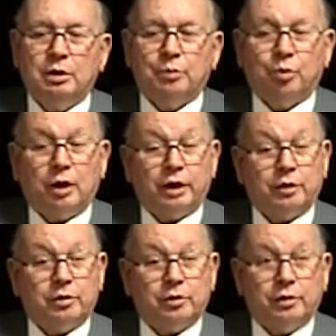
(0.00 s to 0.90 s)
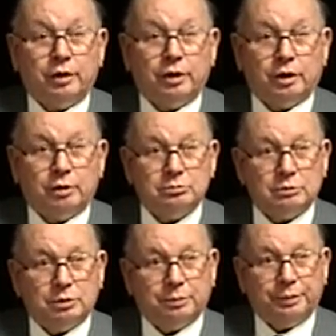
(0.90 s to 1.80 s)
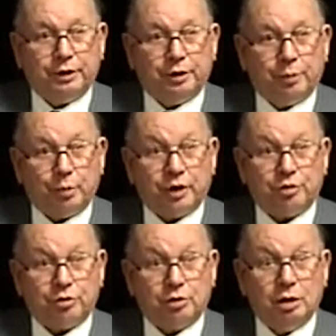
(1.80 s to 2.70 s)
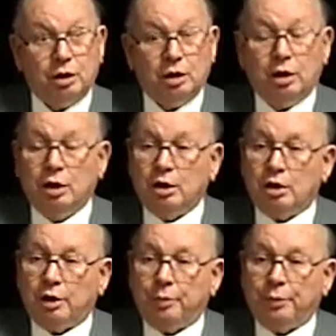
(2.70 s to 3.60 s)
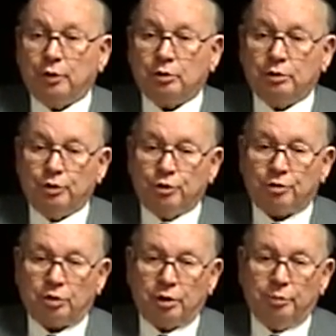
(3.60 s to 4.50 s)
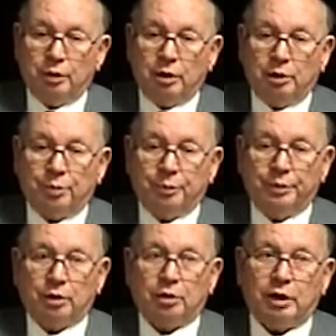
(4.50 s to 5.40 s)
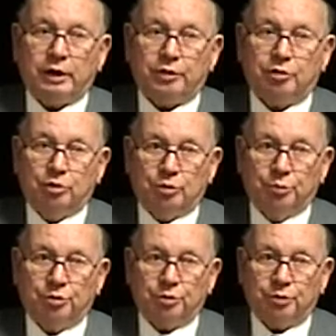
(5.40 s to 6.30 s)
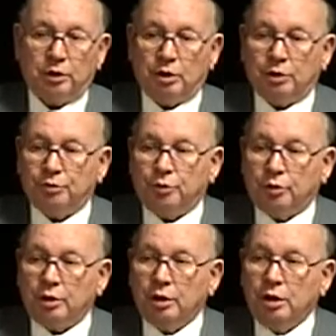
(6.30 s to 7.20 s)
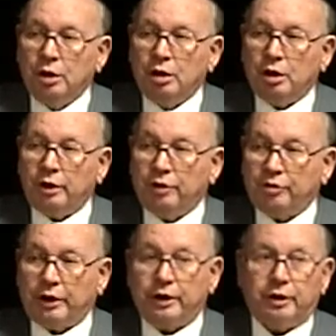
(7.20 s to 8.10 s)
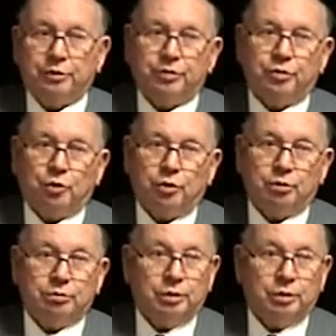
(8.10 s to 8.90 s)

prior to the Big Depression. He built usually upper middle class homes for executives for